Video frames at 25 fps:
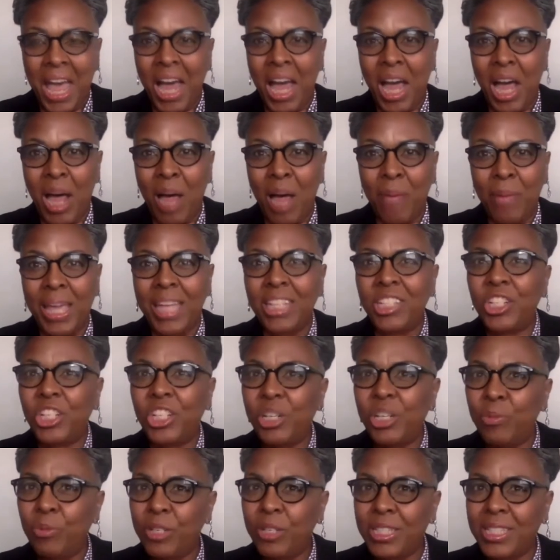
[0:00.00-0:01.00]
And
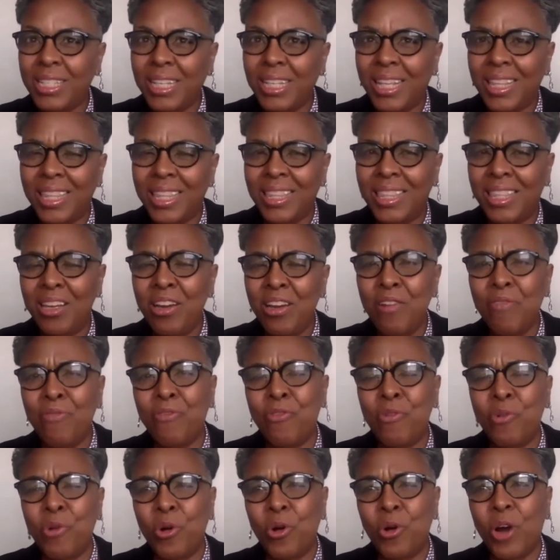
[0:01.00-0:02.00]
she was
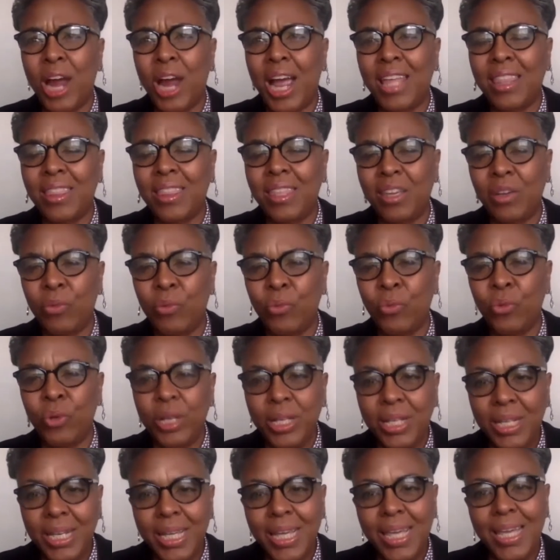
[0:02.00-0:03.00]
therefore, I think,
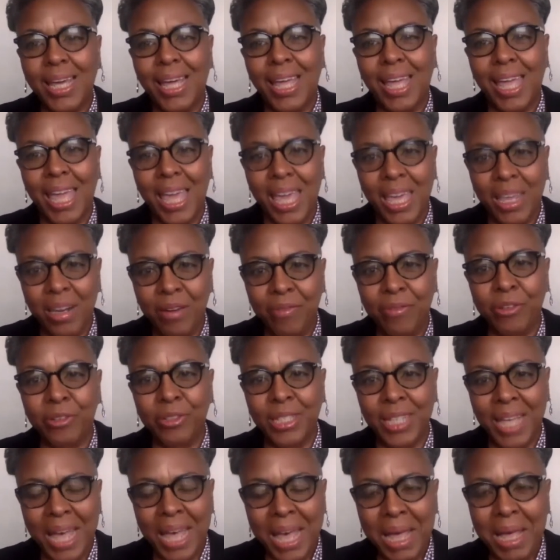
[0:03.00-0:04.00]
really ahead of
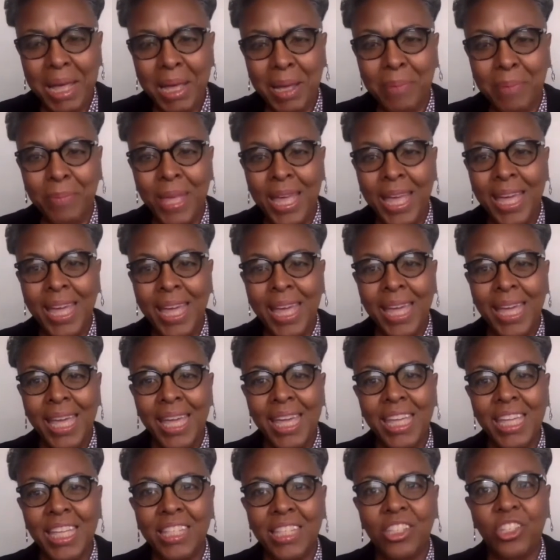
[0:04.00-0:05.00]
her time
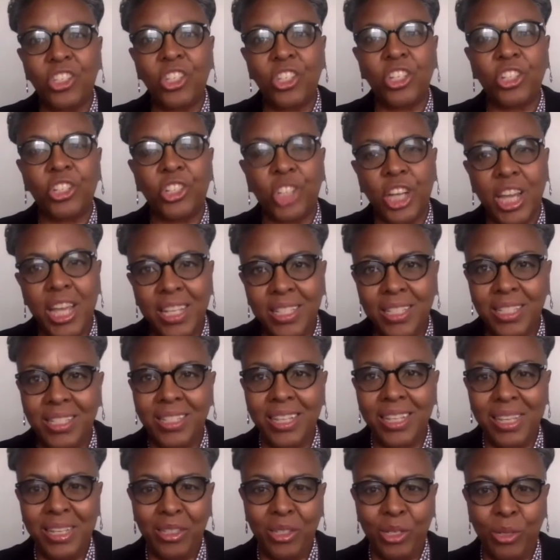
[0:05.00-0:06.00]
in
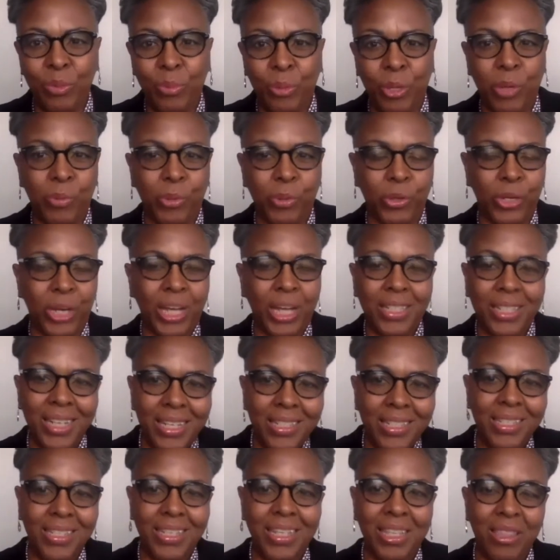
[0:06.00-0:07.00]
suggesting to people, not
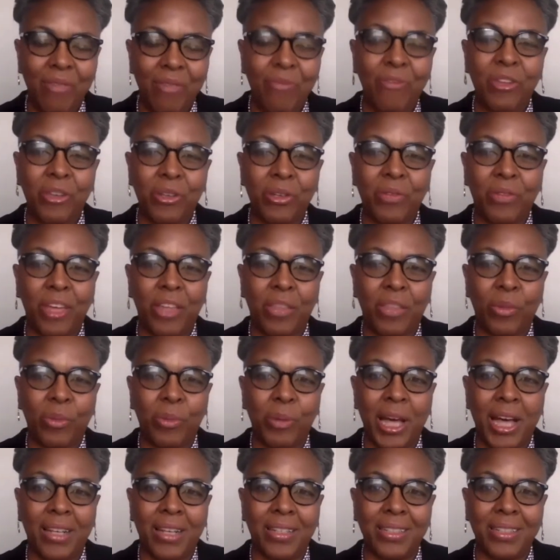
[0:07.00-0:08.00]
just in the field of
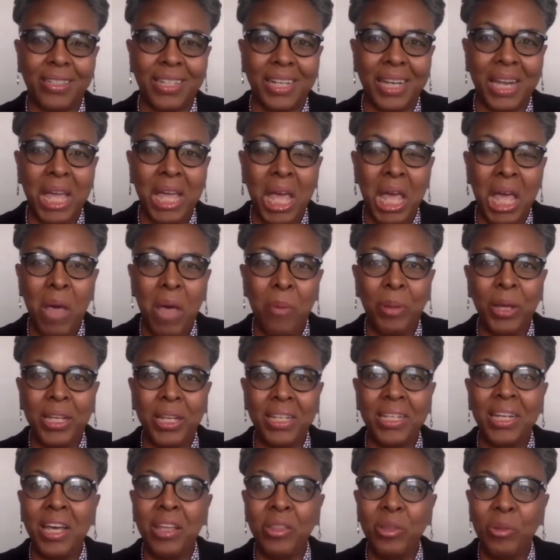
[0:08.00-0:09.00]
anthropology,
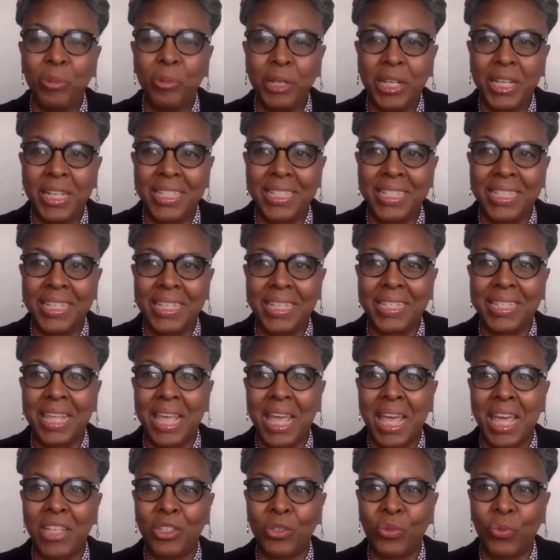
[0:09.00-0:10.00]
but in other
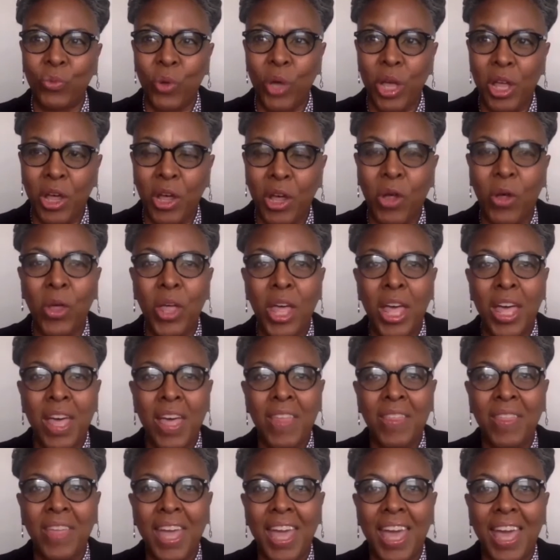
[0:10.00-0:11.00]
places as well,
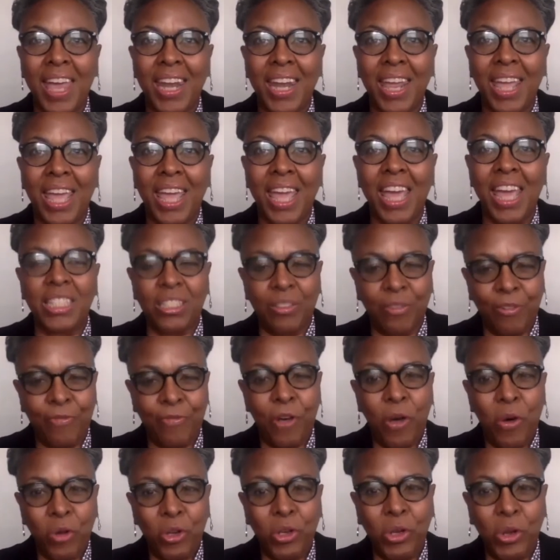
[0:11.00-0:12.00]
that as a
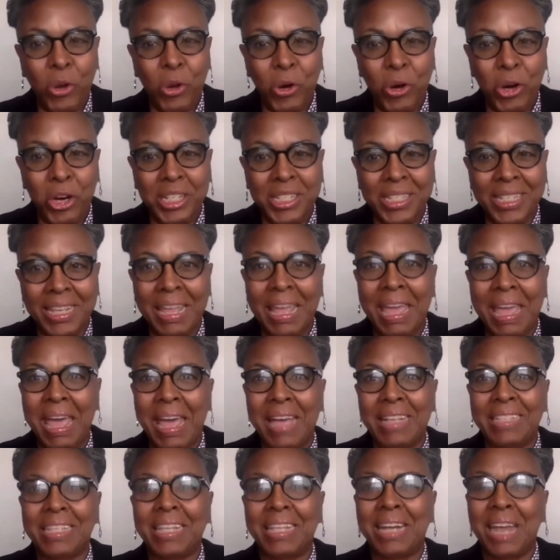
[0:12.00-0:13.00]
folklorist,
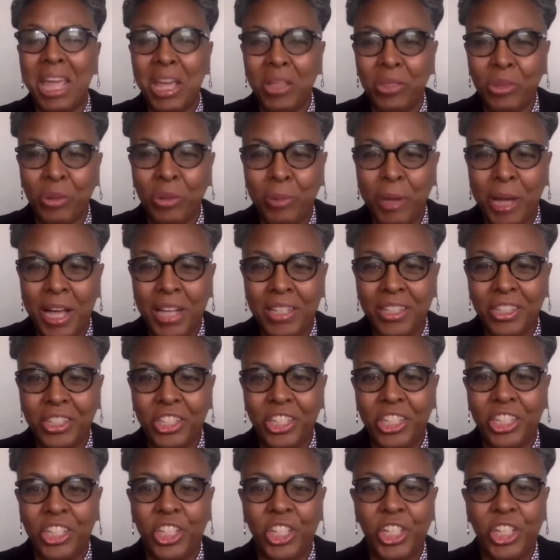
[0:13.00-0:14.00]
as an
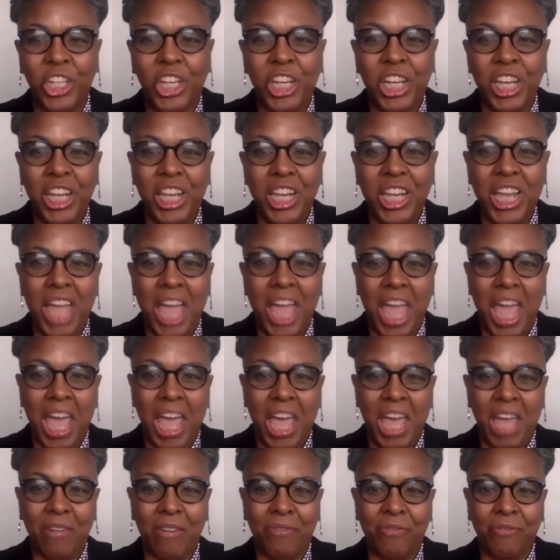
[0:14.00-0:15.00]
anthropologist, she
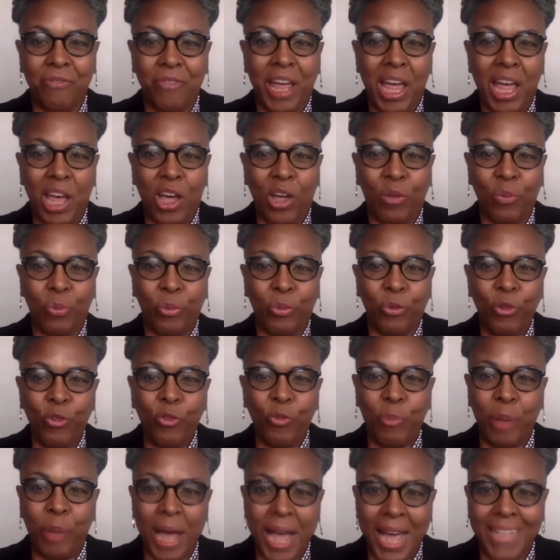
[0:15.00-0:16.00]
had found
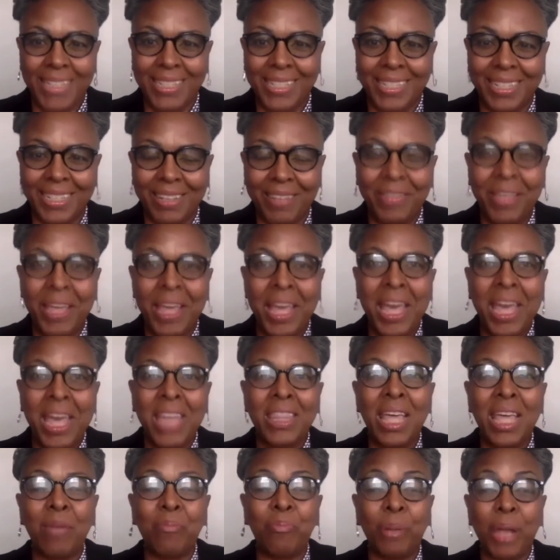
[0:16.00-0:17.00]
proof positive
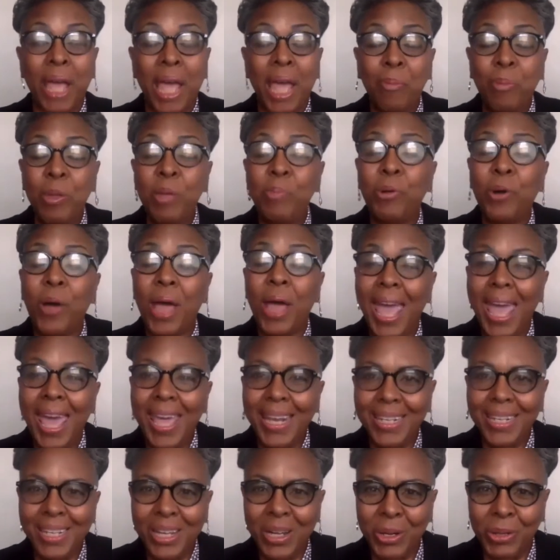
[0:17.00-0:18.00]
that Black people
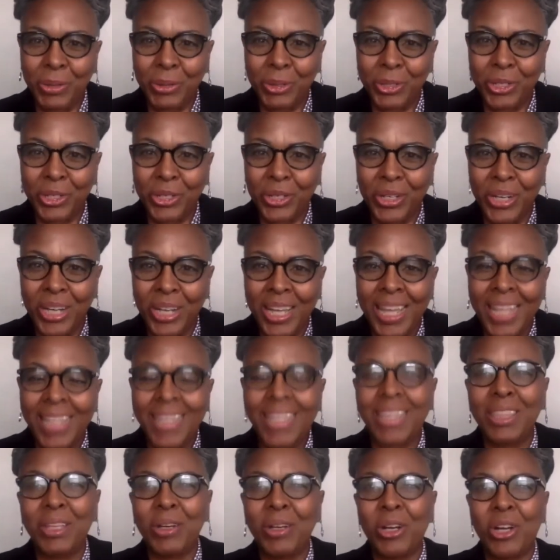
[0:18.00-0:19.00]
had a culture,
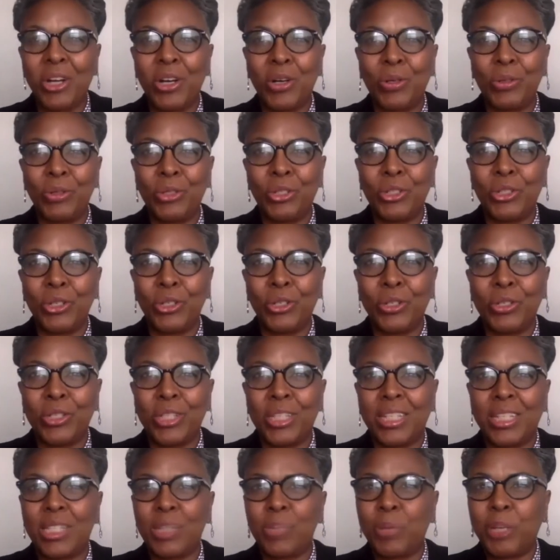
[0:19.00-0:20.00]
that their
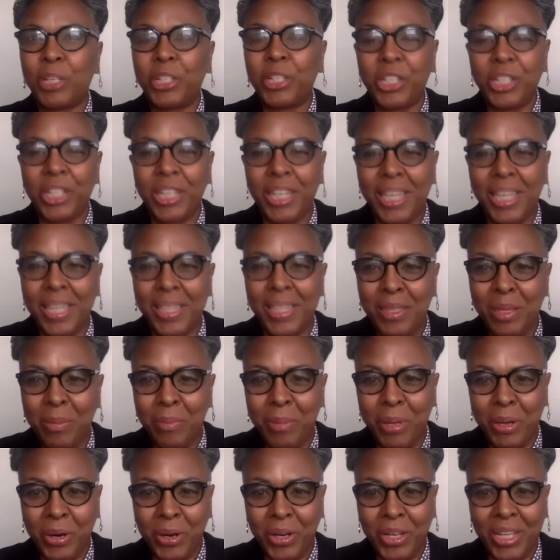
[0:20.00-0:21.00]
cultures, especially in the
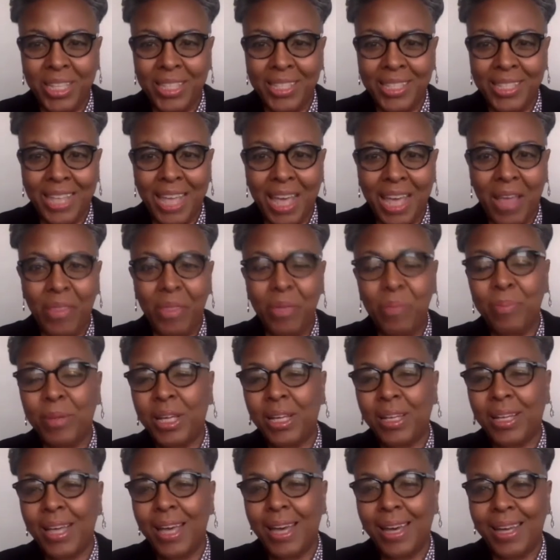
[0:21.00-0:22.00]
American South,
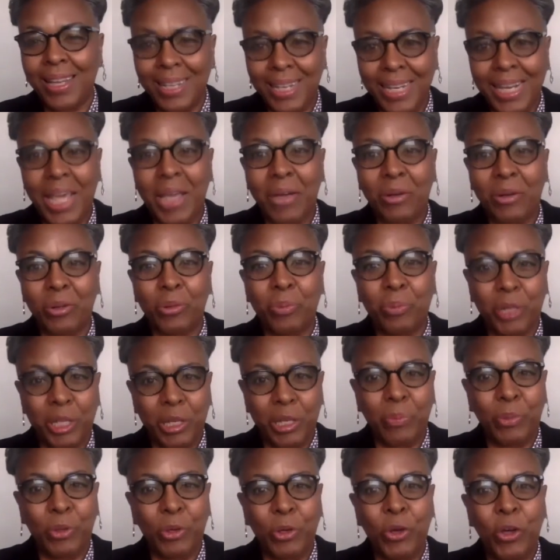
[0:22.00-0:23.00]
among unlettered
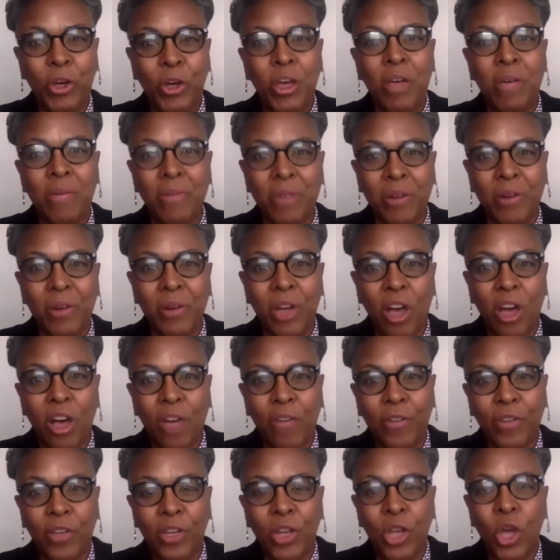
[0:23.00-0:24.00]
people very
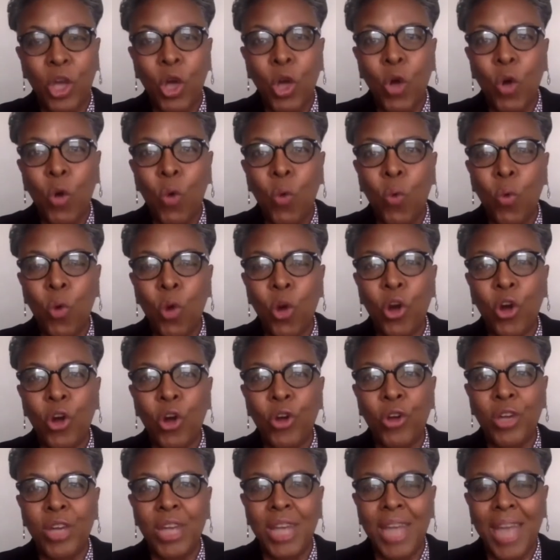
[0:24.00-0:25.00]
often,
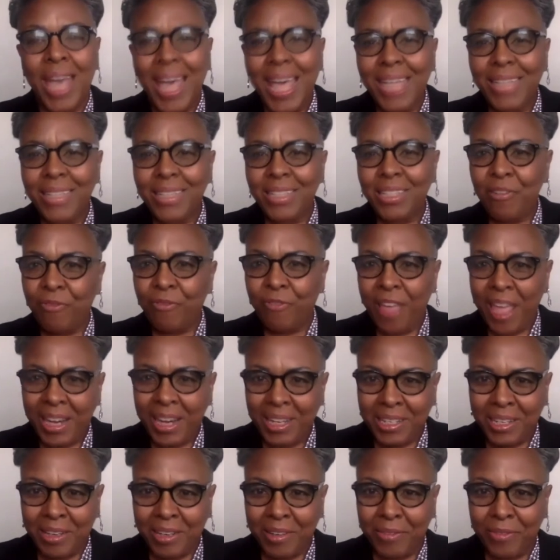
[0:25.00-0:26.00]
were not
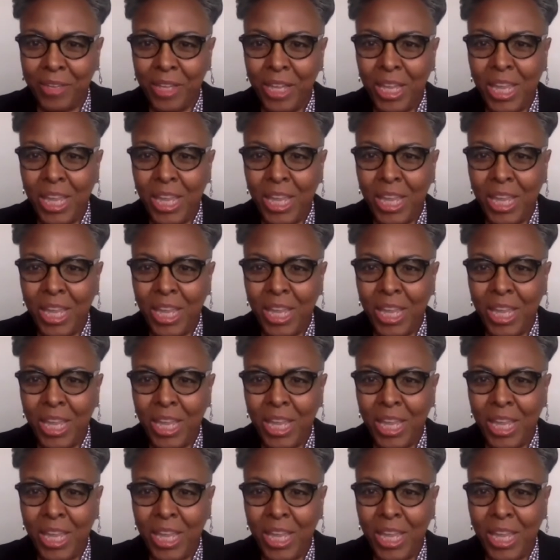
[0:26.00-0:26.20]
defective.